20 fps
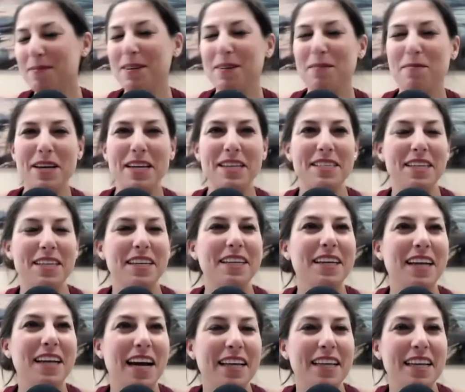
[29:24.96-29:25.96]

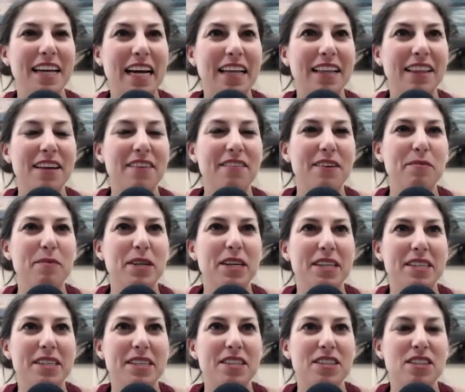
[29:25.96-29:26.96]
amazing. I, I love it
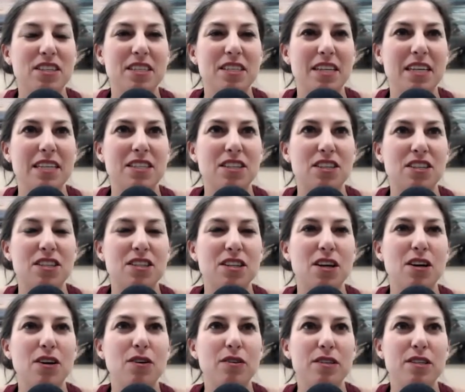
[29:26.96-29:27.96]
because it's just it's just
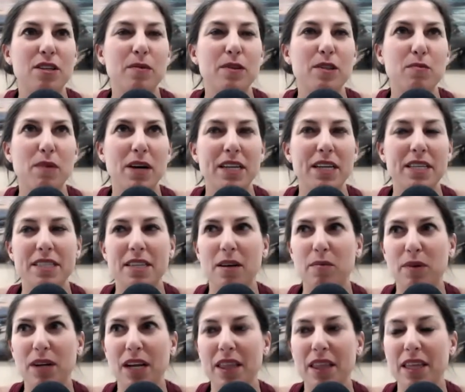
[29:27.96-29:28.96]
so so much mindset.
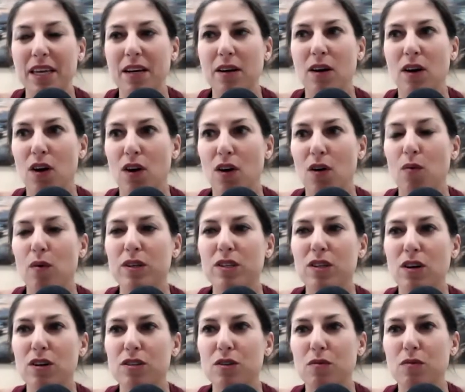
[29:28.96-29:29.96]
But I think was
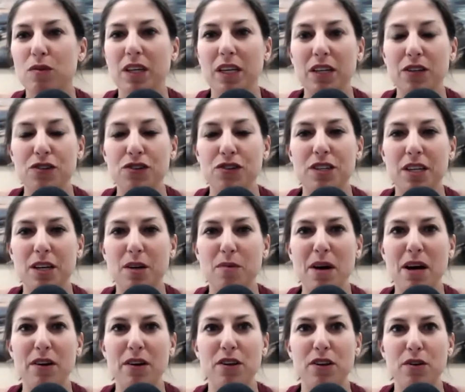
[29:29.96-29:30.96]
also really interesting
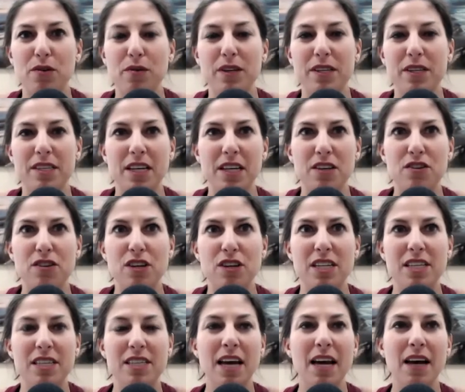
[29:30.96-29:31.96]
about you is that you
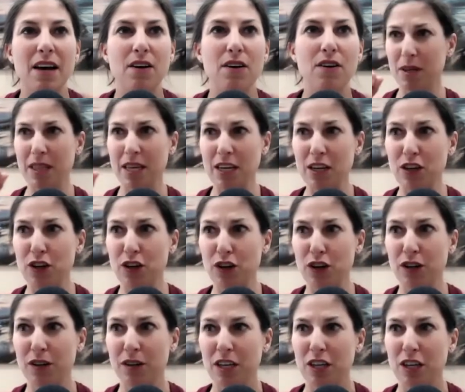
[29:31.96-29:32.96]
can tell that
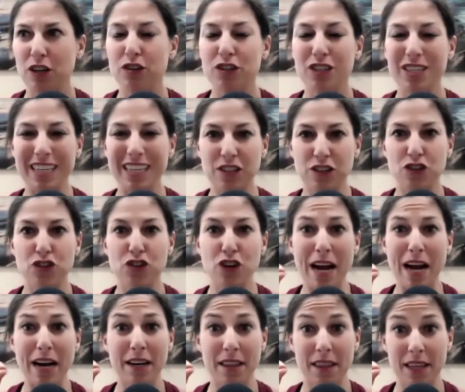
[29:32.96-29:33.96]
you're you just
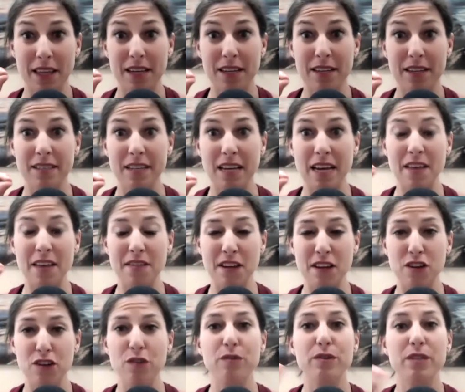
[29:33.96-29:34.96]
extract things and
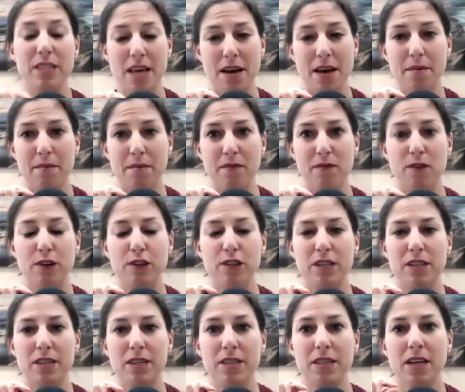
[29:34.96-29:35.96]
then use them
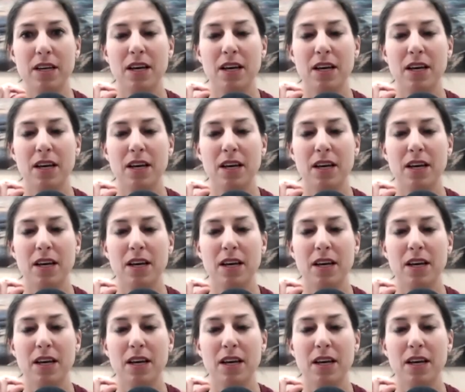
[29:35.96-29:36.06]
versus